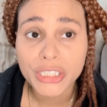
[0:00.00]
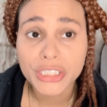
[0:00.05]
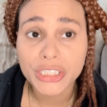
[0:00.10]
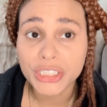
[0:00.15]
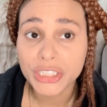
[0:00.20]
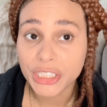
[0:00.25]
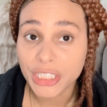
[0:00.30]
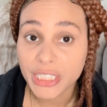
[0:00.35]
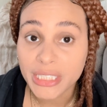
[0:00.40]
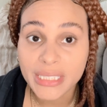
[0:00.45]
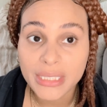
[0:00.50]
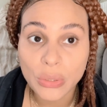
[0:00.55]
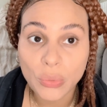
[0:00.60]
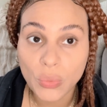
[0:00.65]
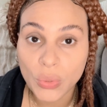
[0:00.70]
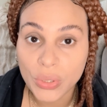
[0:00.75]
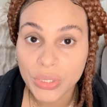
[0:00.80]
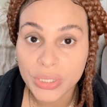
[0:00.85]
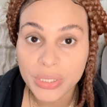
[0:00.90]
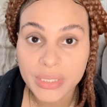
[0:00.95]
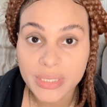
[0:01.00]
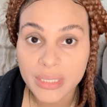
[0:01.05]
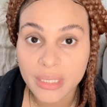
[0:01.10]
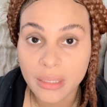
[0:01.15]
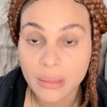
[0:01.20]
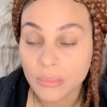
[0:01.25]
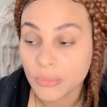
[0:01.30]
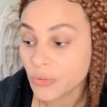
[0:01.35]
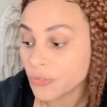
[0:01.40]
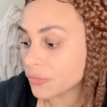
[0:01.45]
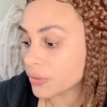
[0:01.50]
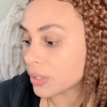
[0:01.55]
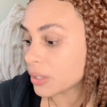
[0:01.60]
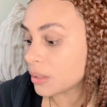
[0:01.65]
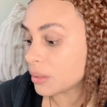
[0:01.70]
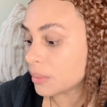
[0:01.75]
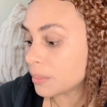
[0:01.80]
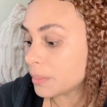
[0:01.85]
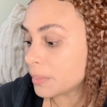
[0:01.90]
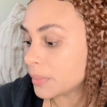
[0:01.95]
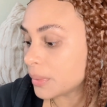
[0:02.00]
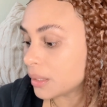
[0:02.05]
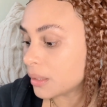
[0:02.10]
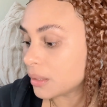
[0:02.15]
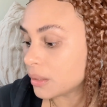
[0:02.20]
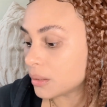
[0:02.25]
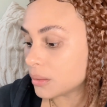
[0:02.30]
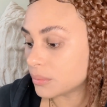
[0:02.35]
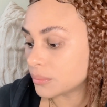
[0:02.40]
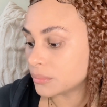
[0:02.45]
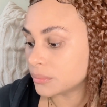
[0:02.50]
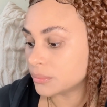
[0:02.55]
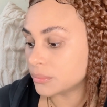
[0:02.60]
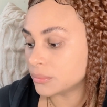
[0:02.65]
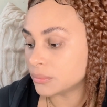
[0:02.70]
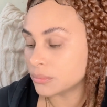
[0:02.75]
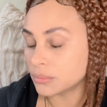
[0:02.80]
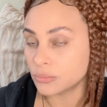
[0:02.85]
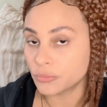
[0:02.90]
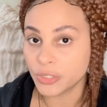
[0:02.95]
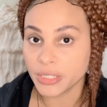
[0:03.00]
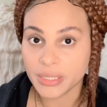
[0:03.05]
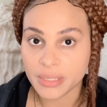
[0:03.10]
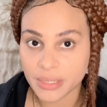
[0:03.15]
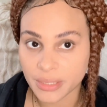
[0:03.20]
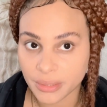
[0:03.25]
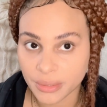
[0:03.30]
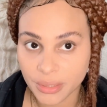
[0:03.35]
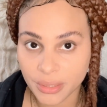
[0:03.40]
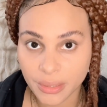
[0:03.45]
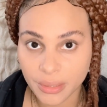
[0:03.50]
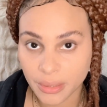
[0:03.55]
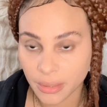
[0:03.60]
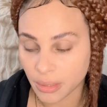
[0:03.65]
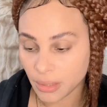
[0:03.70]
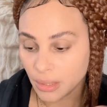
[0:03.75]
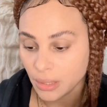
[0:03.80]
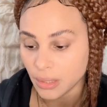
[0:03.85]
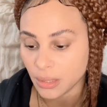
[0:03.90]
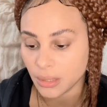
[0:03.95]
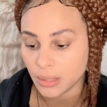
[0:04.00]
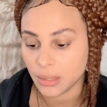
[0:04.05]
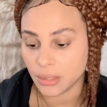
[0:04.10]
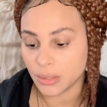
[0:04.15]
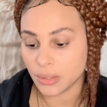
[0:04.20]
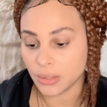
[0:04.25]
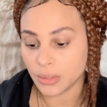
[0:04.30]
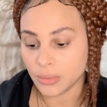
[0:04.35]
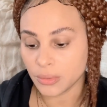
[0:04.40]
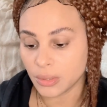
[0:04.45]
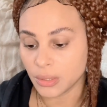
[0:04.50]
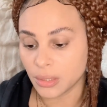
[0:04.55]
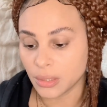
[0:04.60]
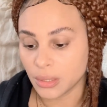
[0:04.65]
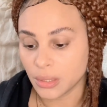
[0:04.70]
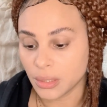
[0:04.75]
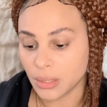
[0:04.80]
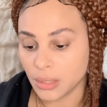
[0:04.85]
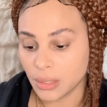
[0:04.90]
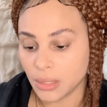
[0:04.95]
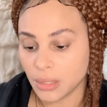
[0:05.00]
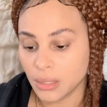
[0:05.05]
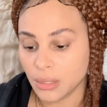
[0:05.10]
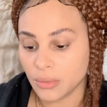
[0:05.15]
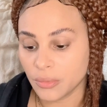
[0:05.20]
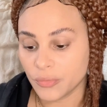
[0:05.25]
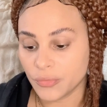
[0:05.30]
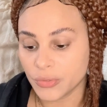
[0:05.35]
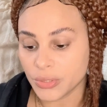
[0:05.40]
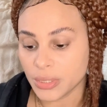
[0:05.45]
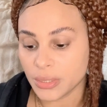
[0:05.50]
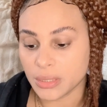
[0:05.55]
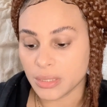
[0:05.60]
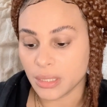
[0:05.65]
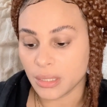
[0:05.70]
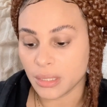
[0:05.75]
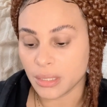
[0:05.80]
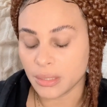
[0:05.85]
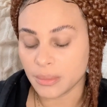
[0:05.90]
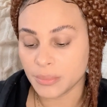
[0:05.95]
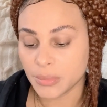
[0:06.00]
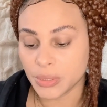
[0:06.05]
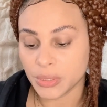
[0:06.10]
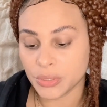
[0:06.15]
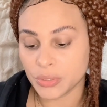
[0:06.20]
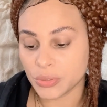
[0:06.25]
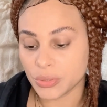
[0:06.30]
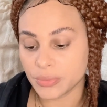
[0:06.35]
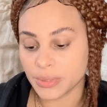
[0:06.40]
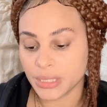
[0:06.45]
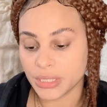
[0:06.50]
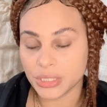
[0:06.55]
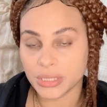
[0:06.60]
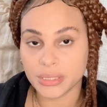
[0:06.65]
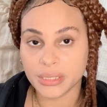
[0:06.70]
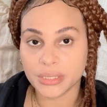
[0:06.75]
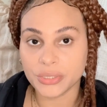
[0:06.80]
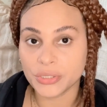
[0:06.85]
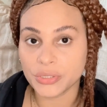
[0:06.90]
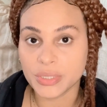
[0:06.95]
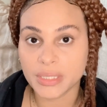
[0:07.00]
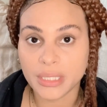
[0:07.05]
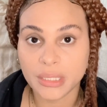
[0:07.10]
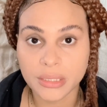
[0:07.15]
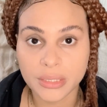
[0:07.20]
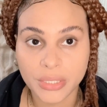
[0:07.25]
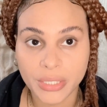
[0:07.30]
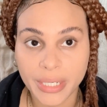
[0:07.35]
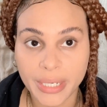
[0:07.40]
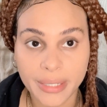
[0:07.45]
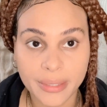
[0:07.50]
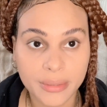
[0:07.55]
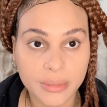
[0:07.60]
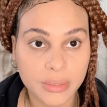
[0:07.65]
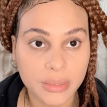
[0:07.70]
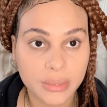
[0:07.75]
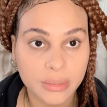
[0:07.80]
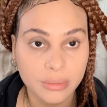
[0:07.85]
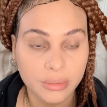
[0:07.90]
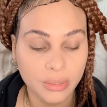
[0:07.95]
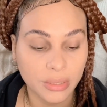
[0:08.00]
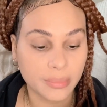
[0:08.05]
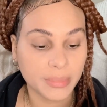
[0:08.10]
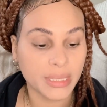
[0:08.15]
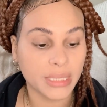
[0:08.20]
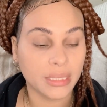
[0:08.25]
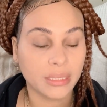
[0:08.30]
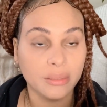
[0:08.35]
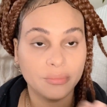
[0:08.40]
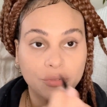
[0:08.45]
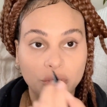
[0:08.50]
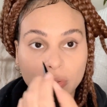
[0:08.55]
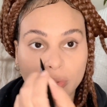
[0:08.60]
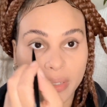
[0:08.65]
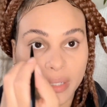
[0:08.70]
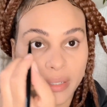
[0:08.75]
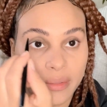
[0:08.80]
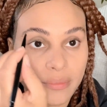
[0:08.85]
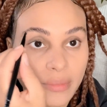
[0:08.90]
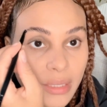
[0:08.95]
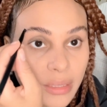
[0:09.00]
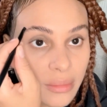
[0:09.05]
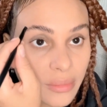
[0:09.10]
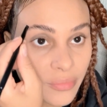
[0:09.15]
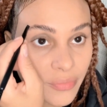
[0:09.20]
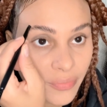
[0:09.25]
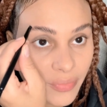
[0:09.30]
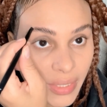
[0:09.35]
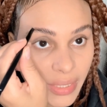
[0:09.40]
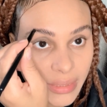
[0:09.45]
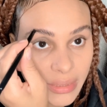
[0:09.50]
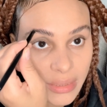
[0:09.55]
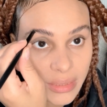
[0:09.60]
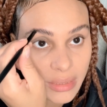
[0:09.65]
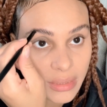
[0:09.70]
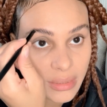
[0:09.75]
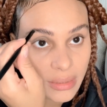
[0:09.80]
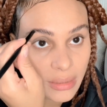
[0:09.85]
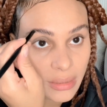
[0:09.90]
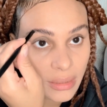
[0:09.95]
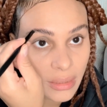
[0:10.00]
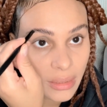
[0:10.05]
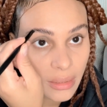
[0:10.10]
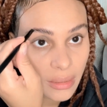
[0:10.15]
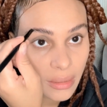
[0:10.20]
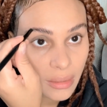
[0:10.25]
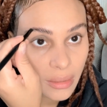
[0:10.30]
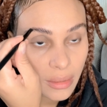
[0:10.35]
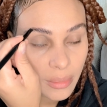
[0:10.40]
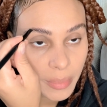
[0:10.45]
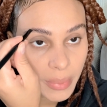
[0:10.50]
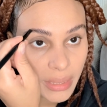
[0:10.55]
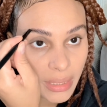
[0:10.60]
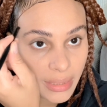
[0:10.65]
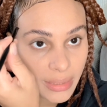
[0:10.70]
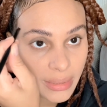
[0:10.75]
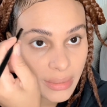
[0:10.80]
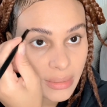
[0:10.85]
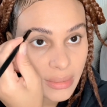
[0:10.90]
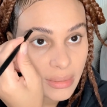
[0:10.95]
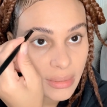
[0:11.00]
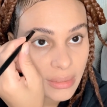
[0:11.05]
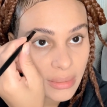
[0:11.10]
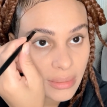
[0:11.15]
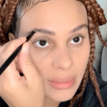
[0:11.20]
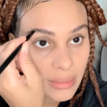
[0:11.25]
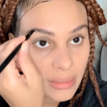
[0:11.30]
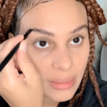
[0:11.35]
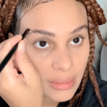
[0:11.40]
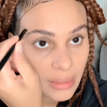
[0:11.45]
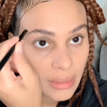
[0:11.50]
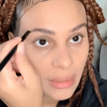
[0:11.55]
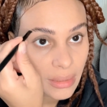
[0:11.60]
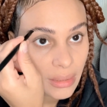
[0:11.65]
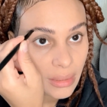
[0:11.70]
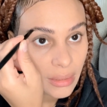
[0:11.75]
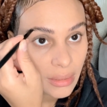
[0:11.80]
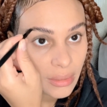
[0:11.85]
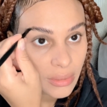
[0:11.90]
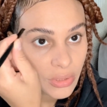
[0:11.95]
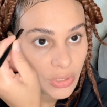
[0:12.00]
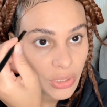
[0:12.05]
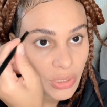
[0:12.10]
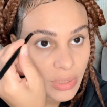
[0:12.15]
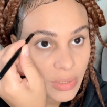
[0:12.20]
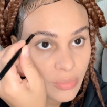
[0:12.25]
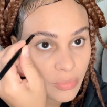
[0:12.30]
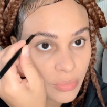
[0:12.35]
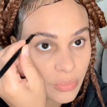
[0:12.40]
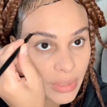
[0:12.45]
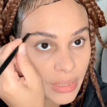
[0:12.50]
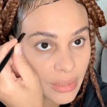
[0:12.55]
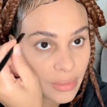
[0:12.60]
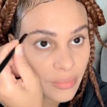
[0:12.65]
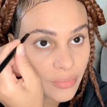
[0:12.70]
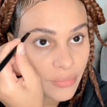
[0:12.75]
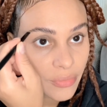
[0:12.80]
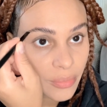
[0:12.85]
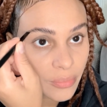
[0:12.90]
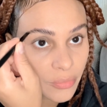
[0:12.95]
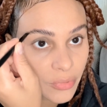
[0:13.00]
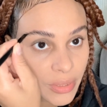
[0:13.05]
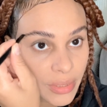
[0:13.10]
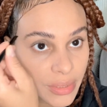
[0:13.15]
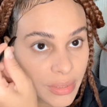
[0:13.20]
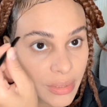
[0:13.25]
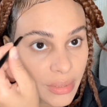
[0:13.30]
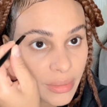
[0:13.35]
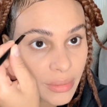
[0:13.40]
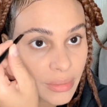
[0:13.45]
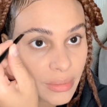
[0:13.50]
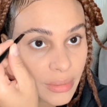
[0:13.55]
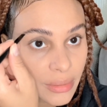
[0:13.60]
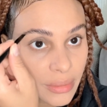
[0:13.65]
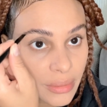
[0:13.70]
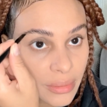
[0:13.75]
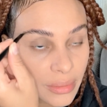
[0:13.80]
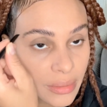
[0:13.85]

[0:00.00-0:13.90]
Just order some from Rent-A-Center, you know, for the time and the duration that you're selling your house. You know what I'm saying? If you don't have like the finest appliances, just rent from Rent-A-Center.